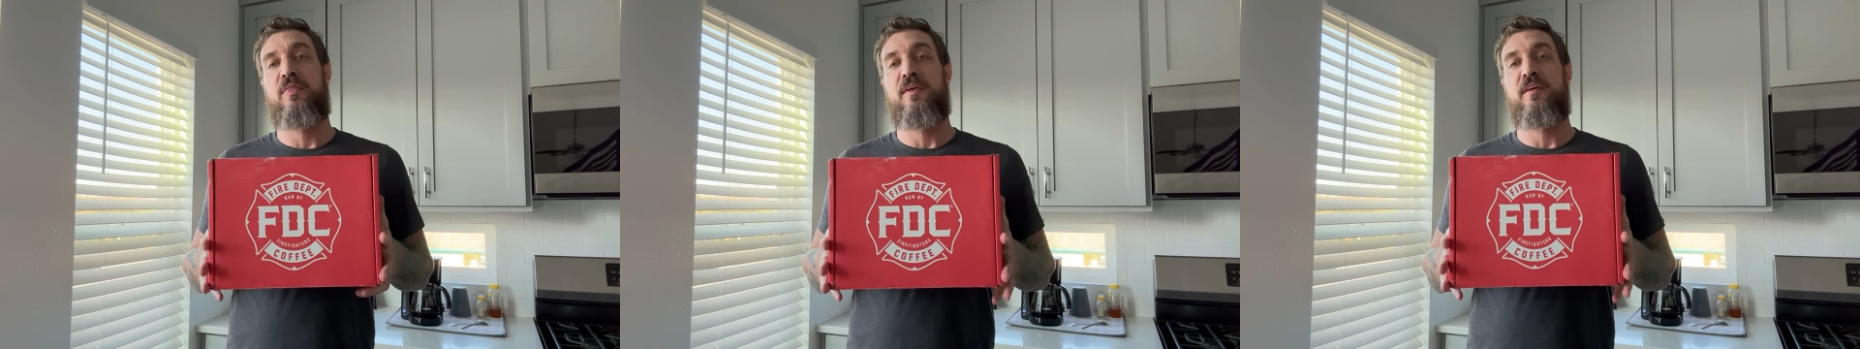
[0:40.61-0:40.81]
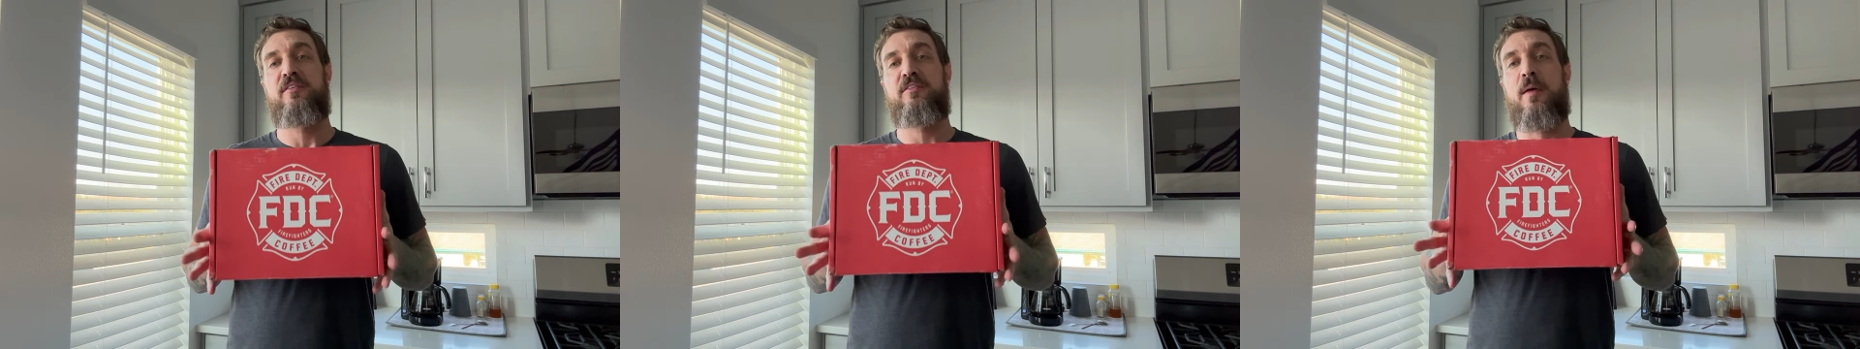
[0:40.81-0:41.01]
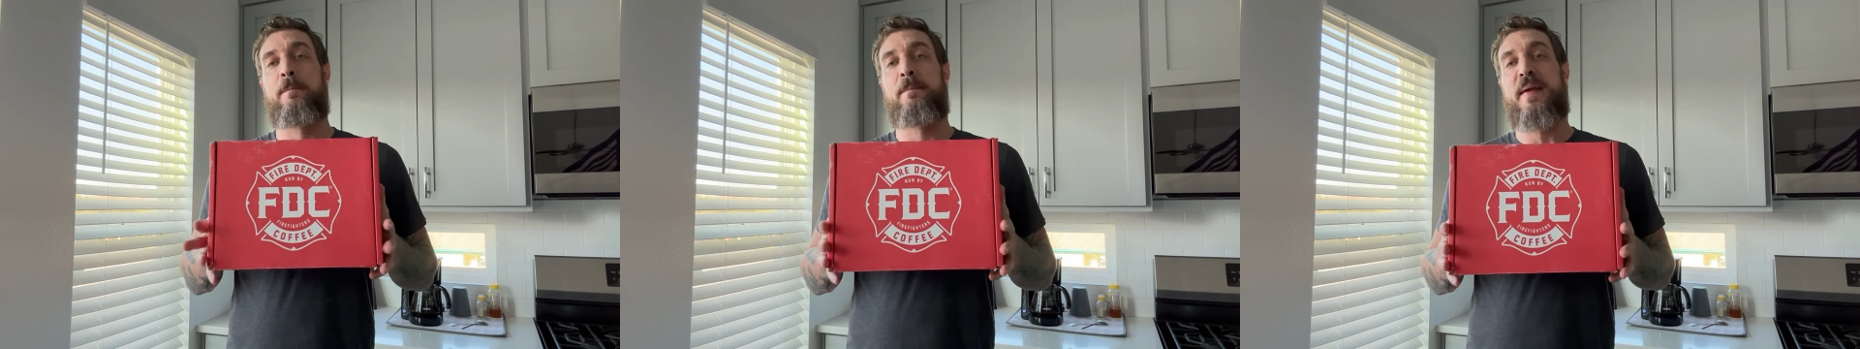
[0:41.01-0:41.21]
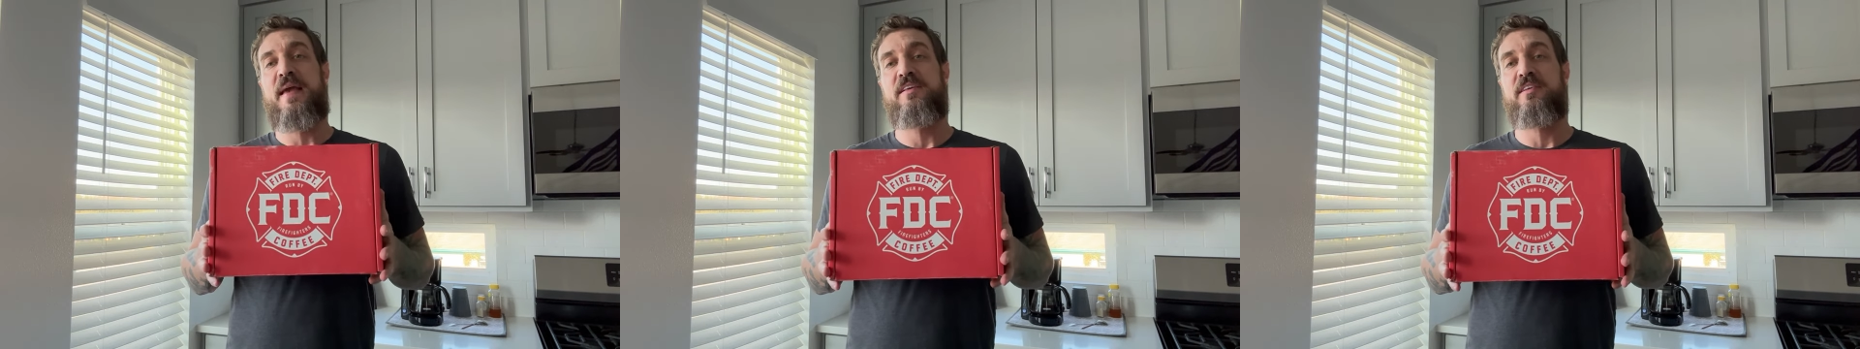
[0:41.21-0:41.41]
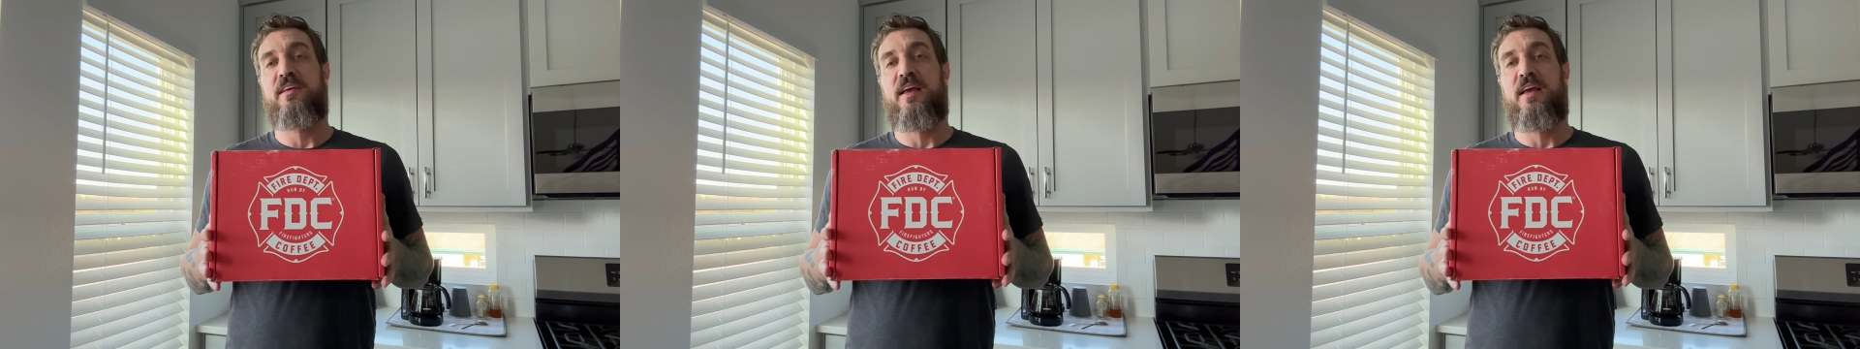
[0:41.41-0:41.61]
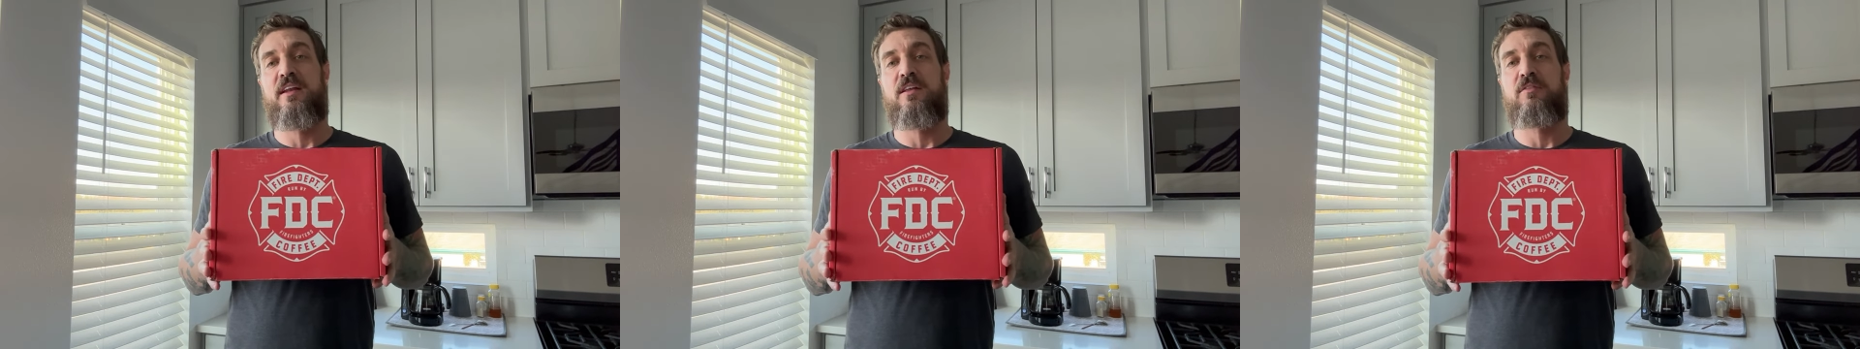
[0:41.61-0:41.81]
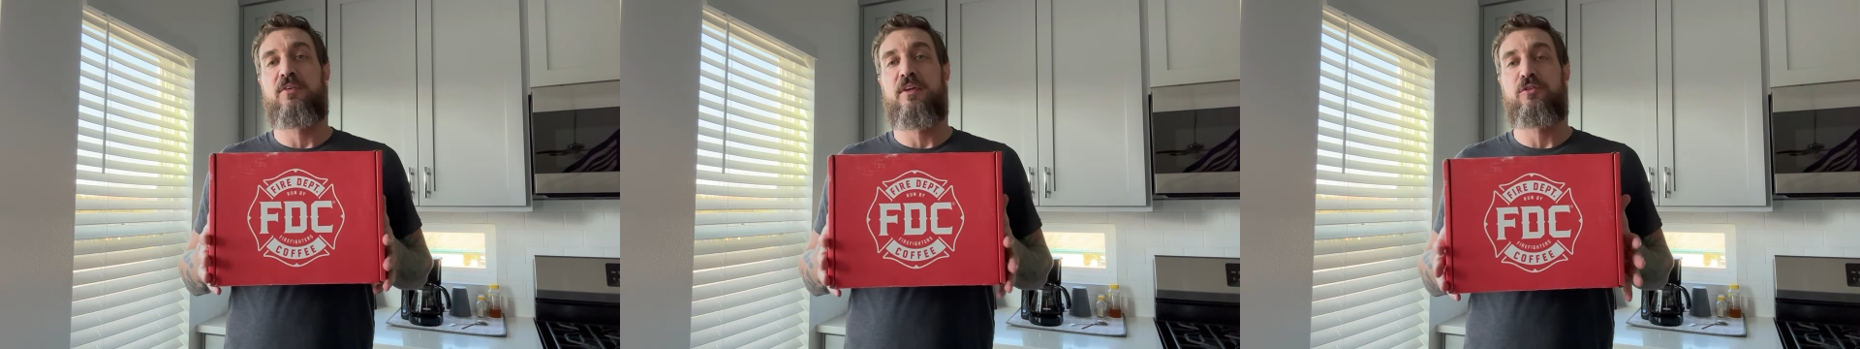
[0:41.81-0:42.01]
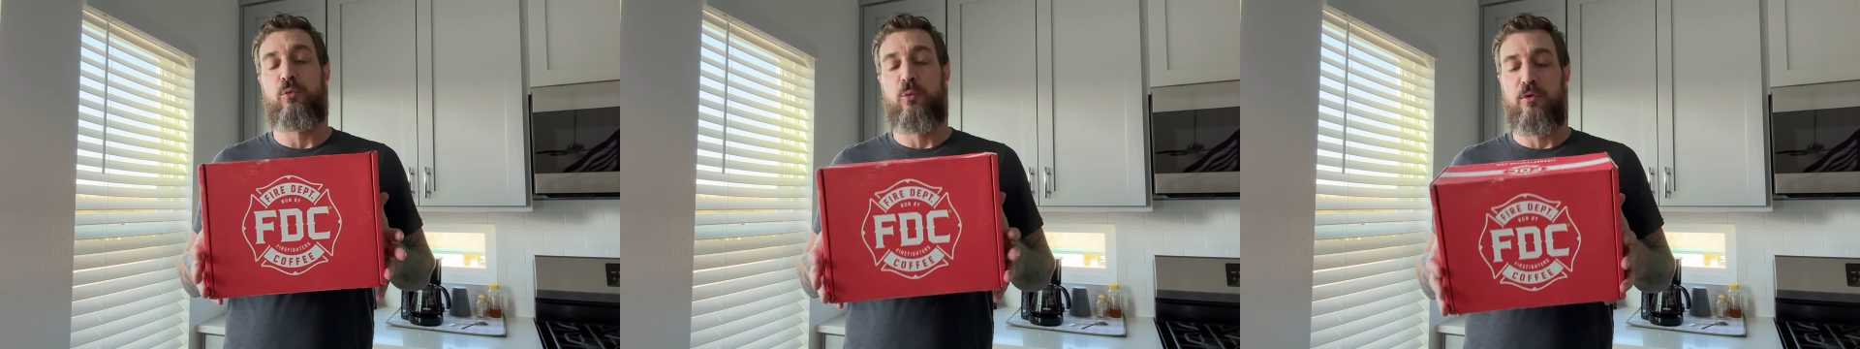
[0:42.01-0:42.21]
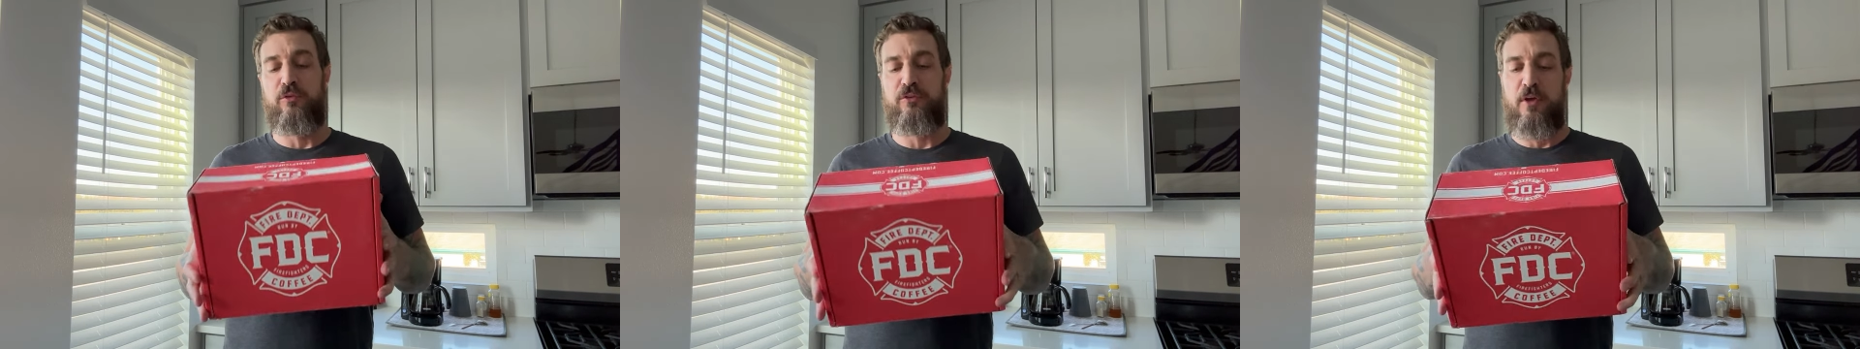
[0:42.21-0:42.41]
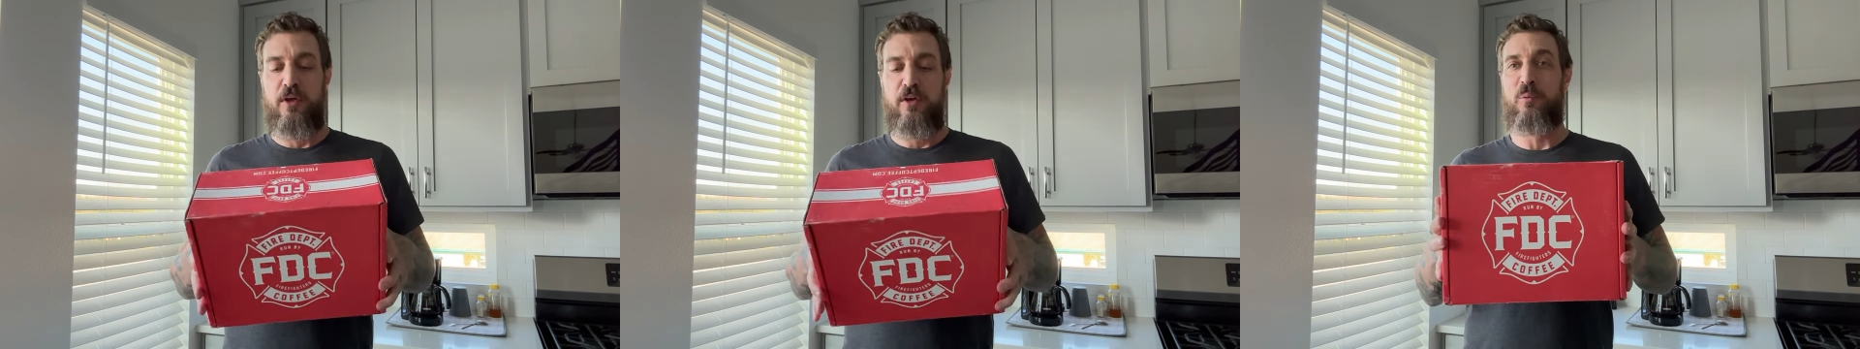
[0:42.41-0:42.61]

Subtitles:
these amazing individuals.